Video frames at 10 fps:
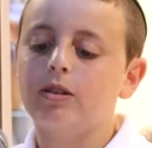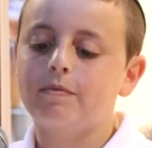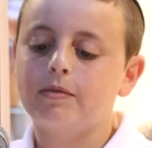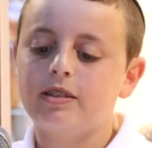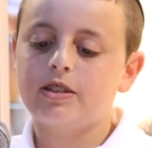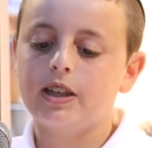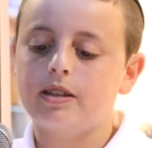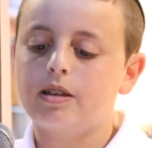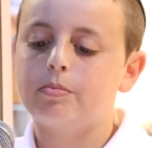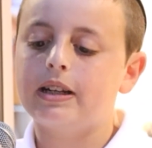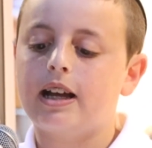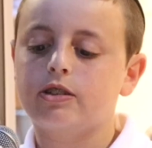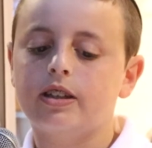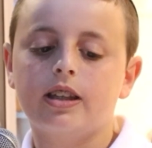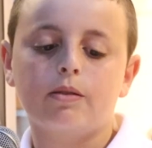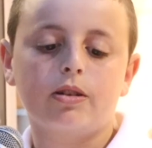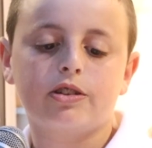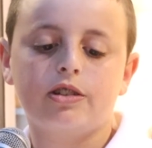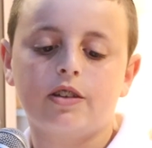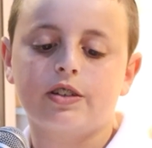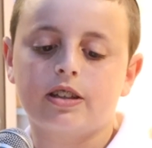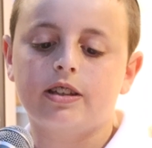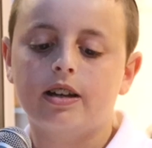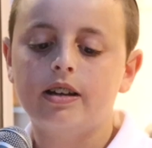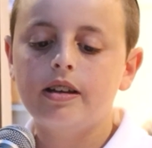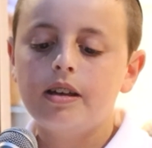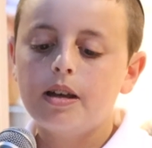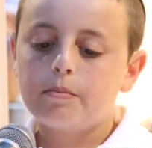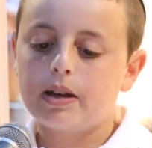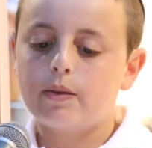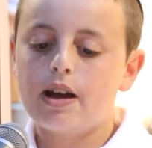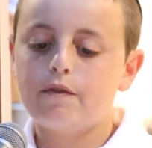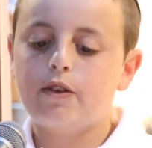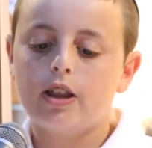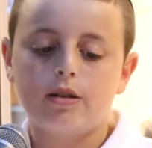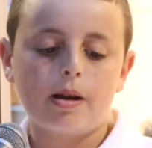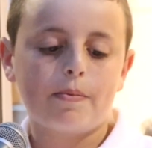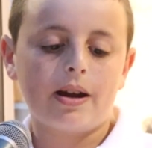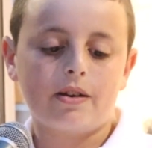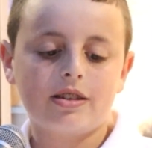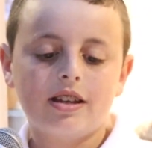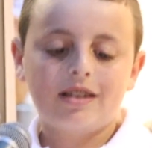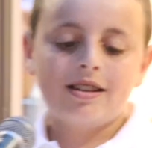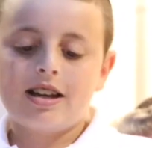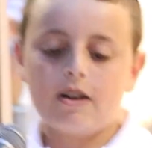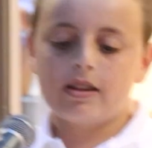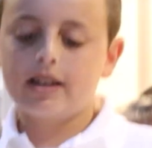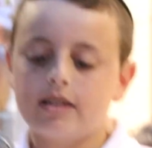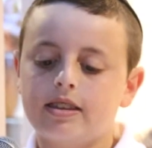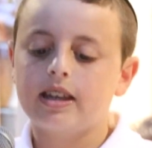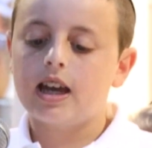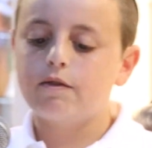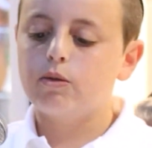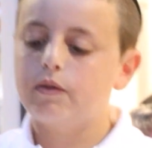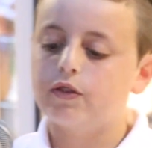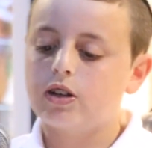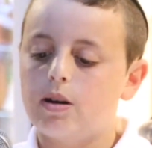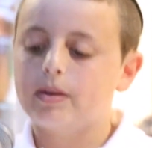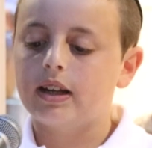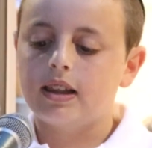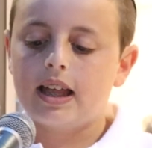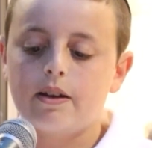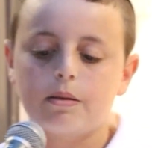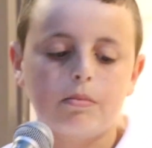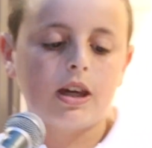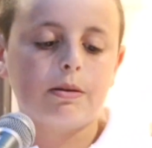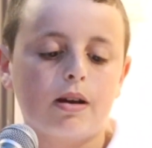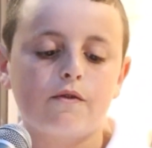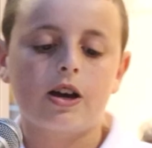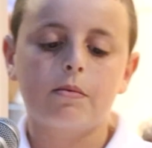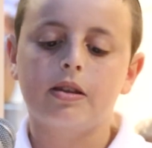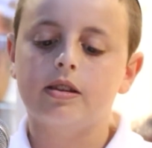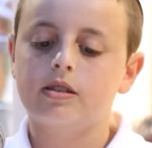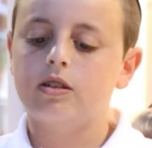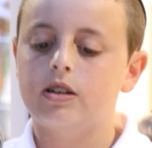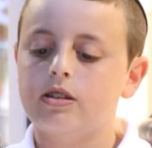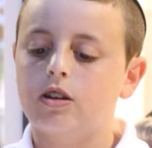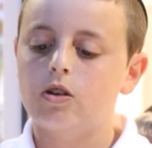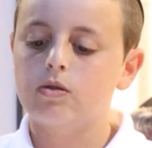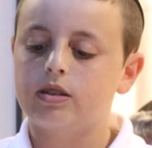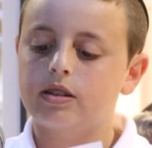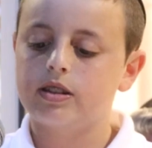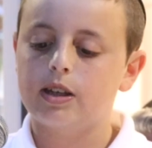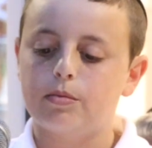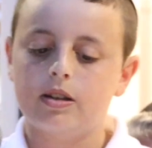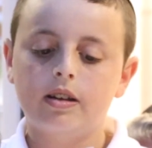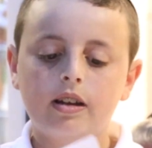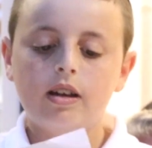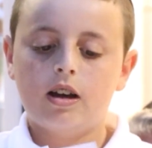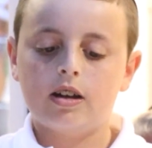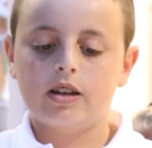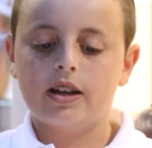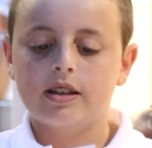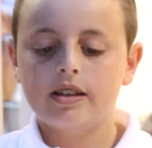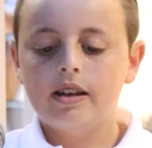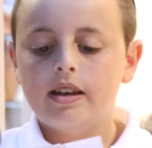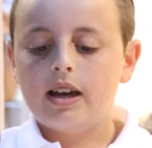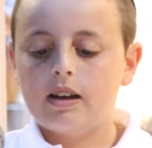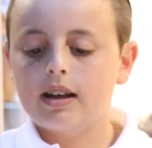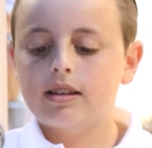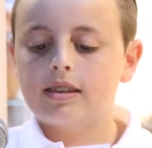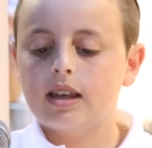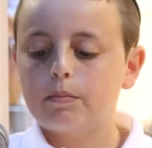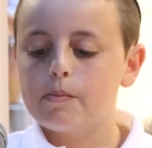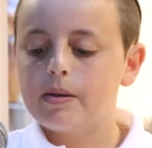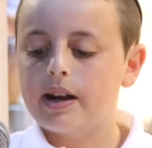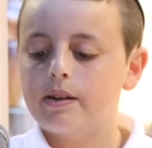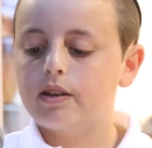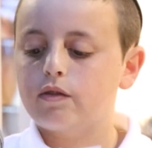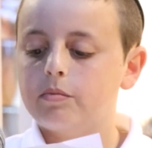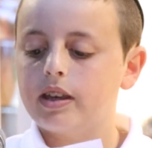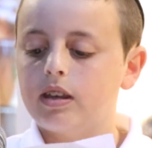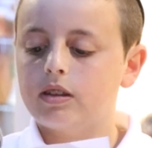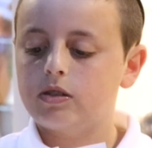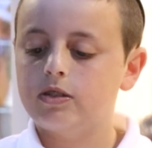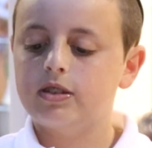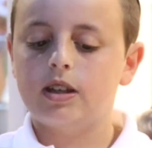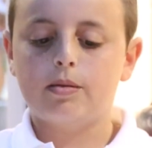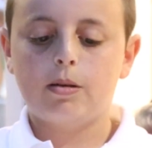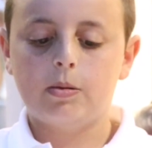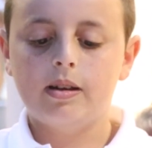children see them, and also the emergency receiver, my grandfather, my parents. I would like to thank everyone for coming and allowing me and my family to host the host Museum of Parents. I'd like to thank my parents for making this whole happen.